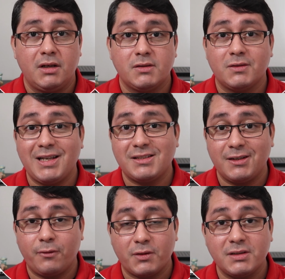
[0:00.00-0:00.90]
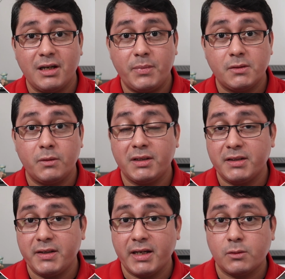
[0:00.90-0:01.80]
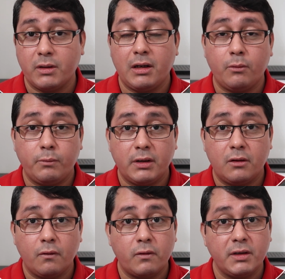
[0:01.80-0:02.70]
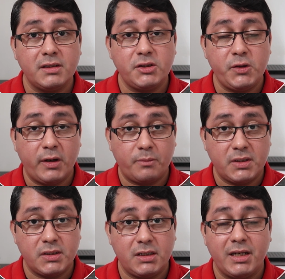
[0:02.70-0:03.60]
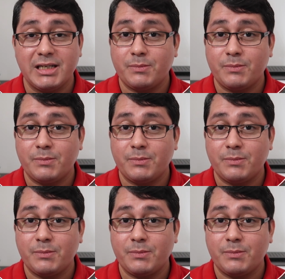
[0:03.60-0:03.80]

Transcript: So that's it for this episode. In the next one, I will be covering gRPC,